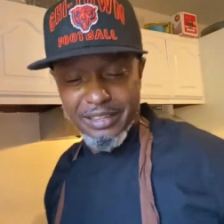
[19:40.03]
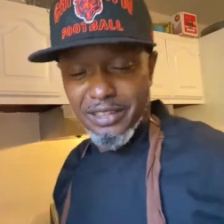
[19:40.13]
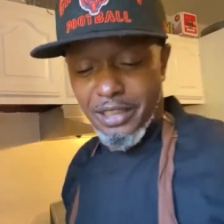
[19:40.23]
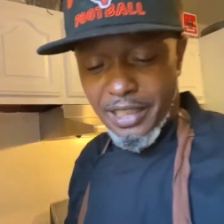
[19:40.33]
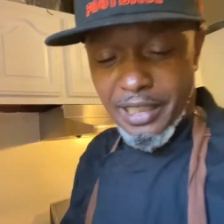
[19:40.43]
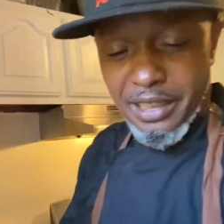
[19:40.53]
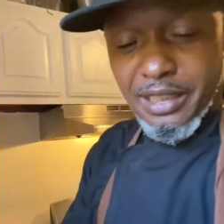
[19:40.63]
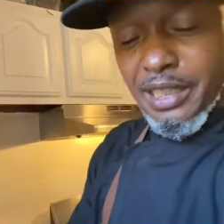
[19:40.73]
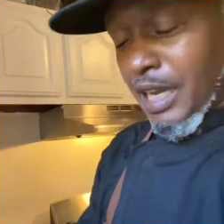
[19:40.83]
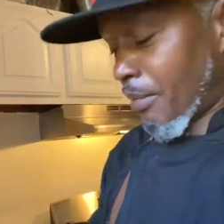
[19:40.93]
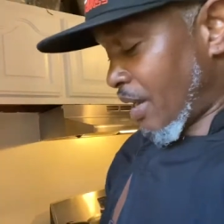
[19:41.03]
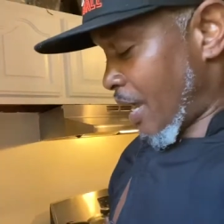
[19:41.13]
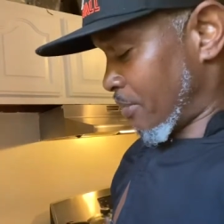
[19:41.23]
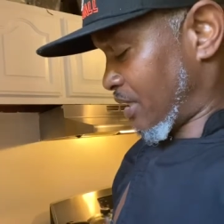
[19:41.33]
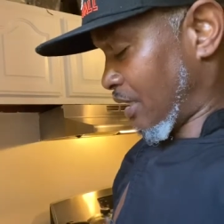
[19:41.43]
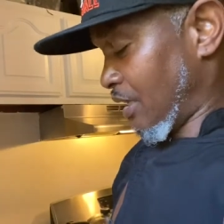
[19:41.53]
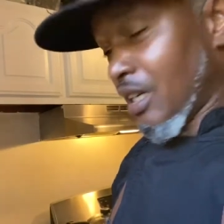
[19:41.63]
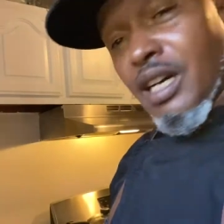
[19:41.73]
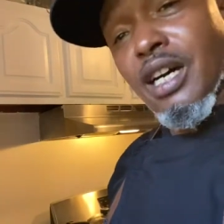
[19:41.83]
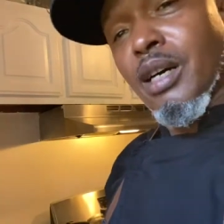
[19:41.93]
saw that in the time lapse.
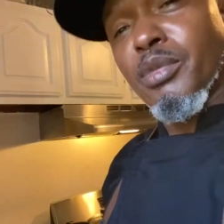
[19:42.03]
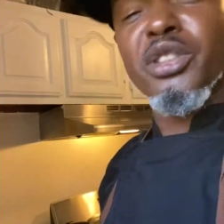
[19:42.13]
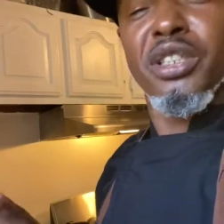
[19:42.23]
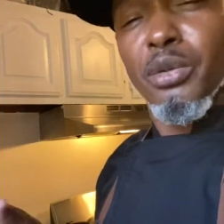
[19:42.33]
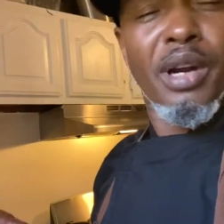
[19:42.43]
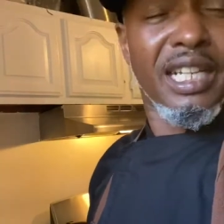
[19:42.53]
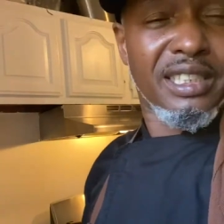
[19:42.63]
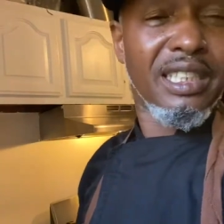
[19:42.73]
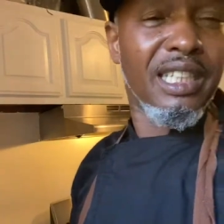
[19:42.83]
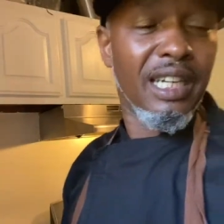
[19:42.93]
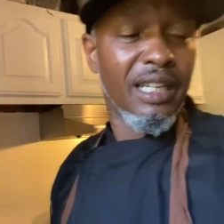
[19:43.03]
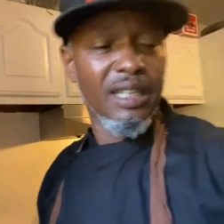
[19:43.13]
Um, you see the rice again.